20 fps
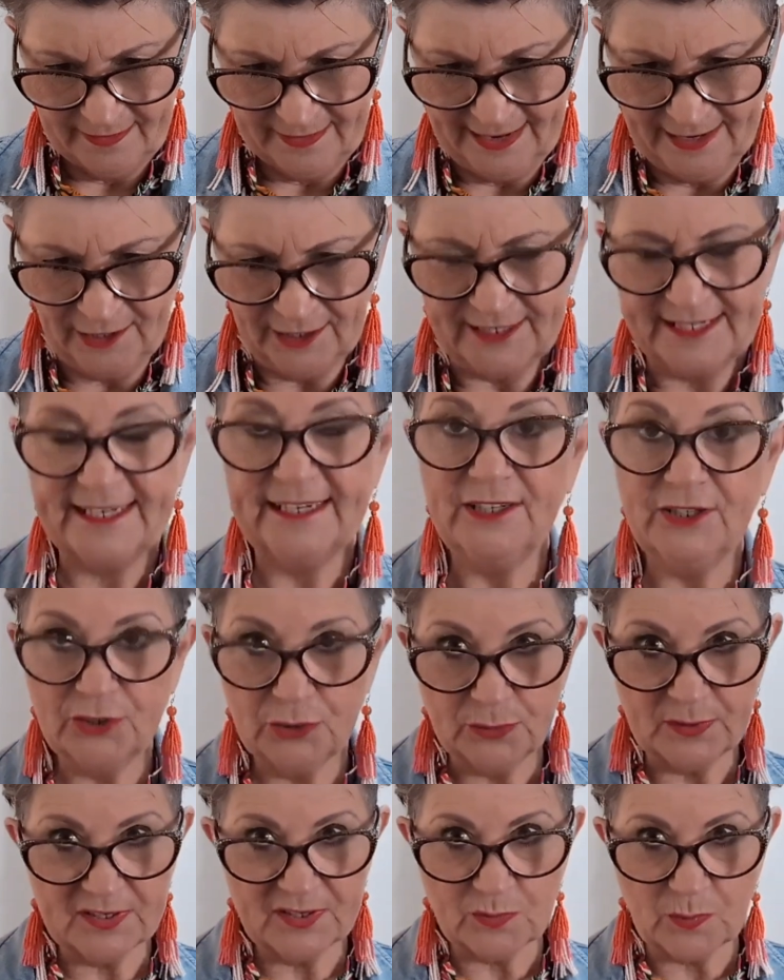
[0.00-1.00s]
And I didn't
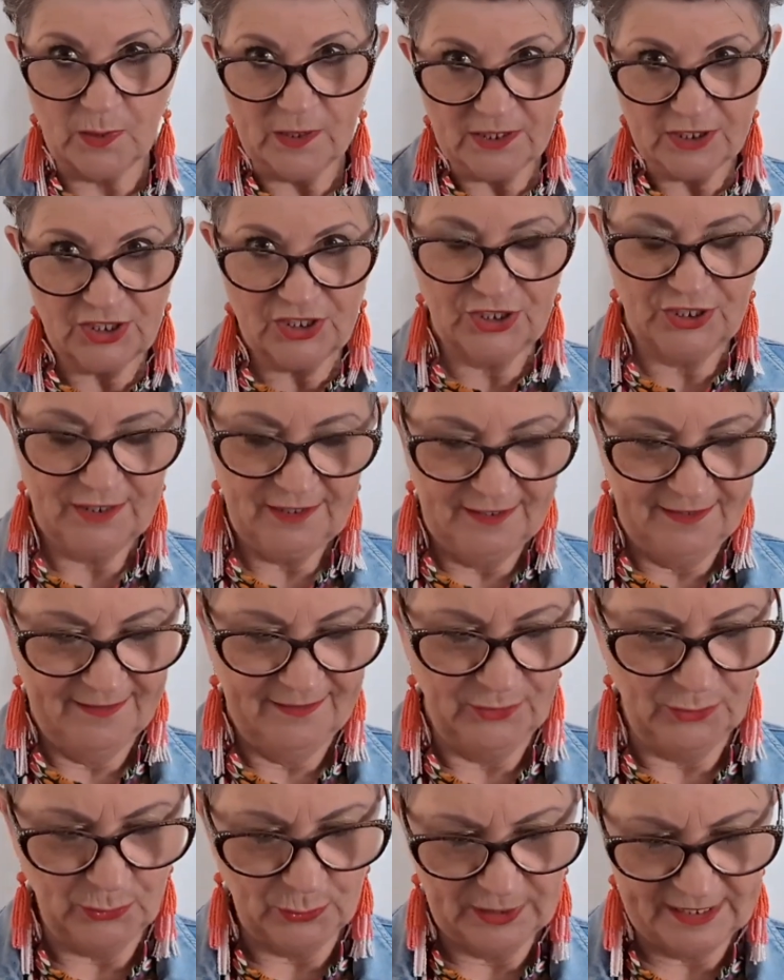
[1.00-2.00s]
do a swatch.
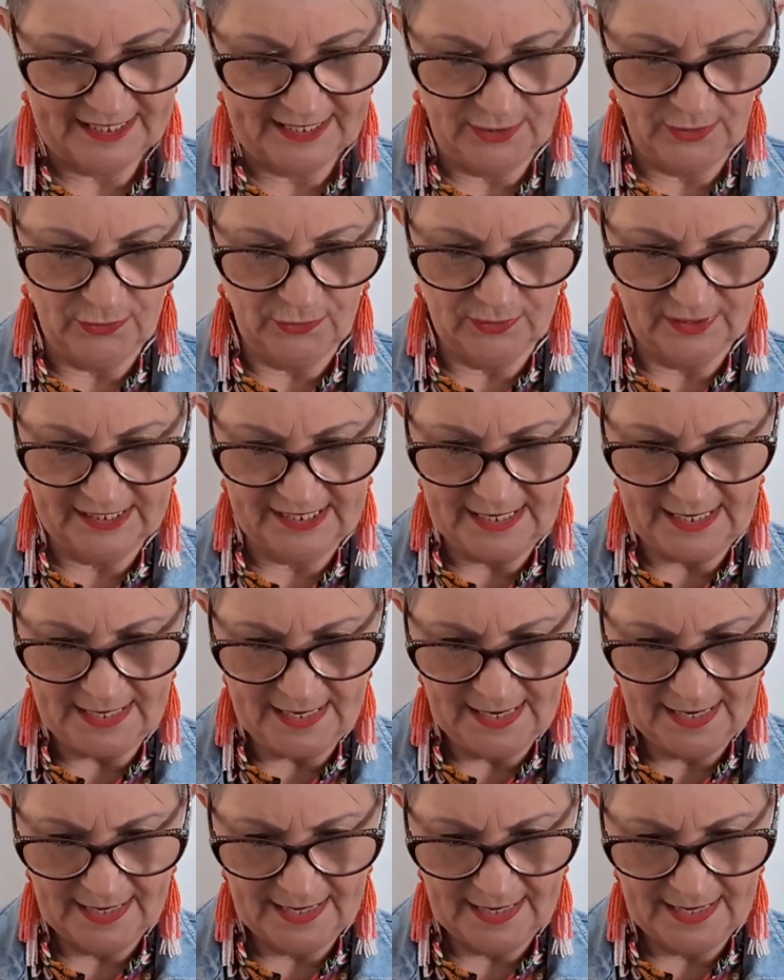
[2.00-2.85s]
Naughty, naughty.